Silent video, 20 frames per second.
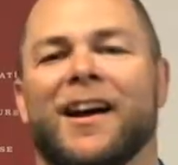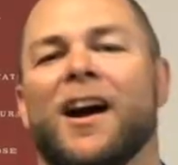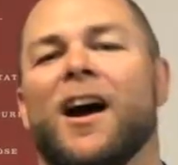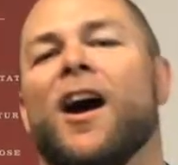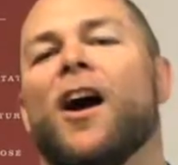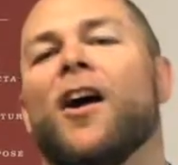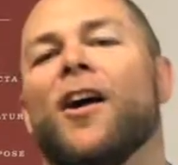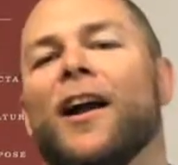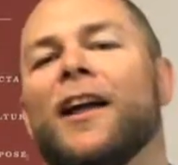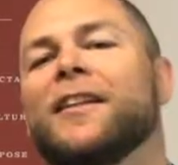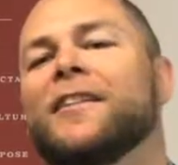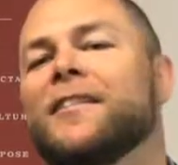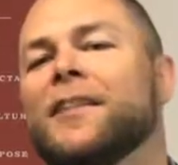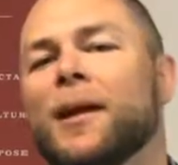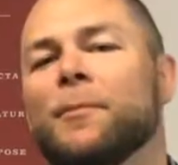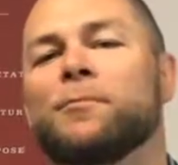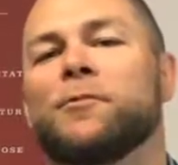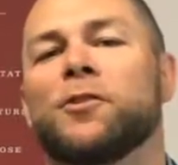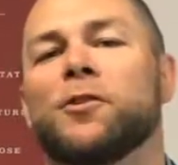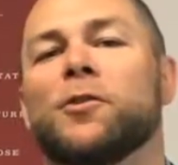All right,
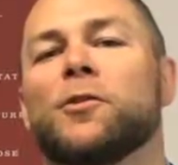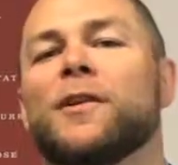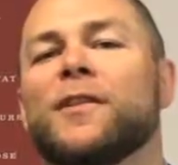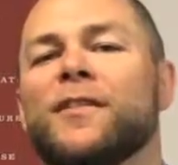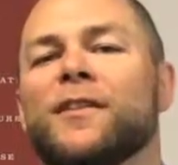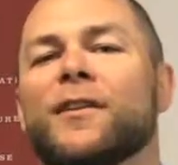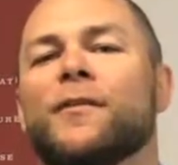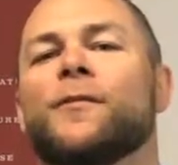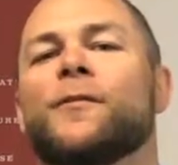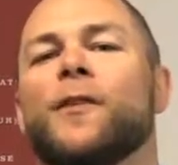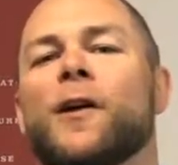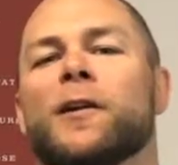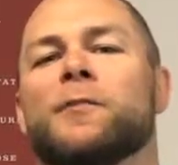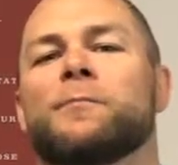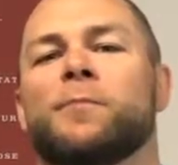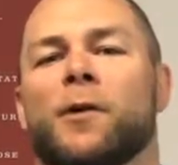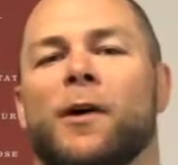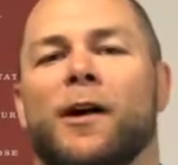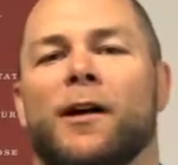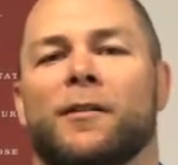step 2 is the
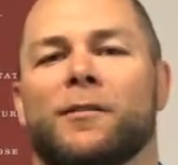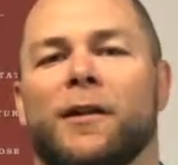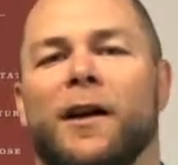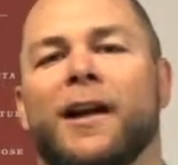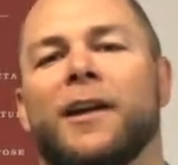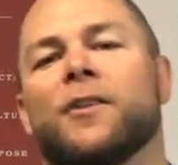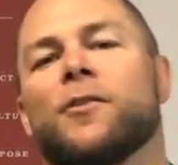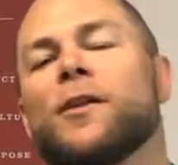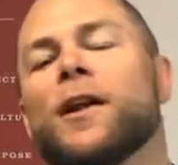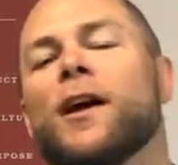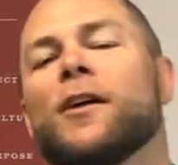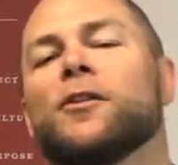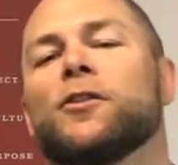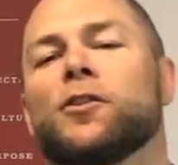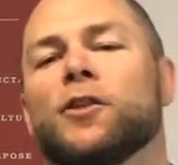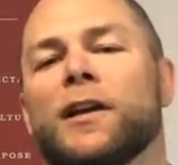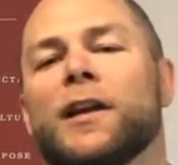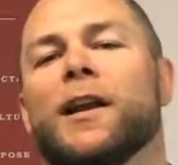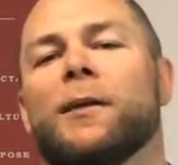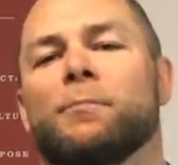fun part, right? Going out and
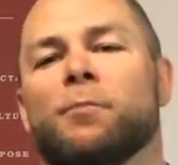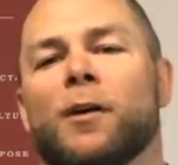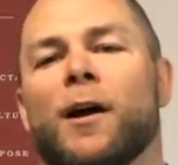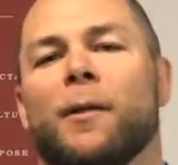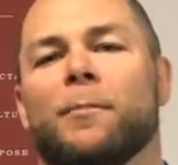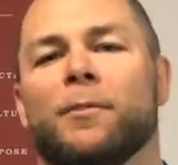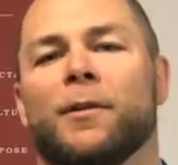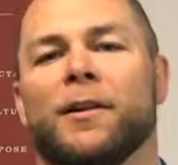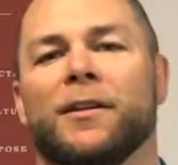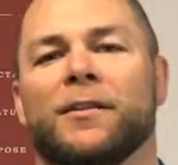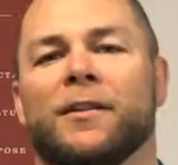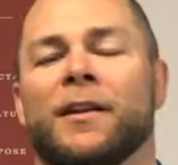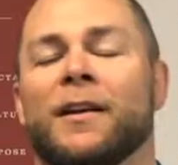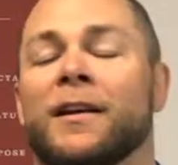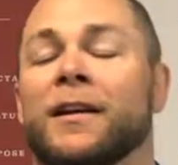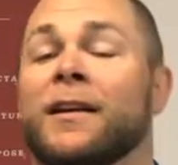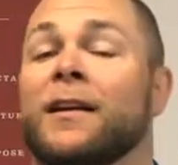looking at properties.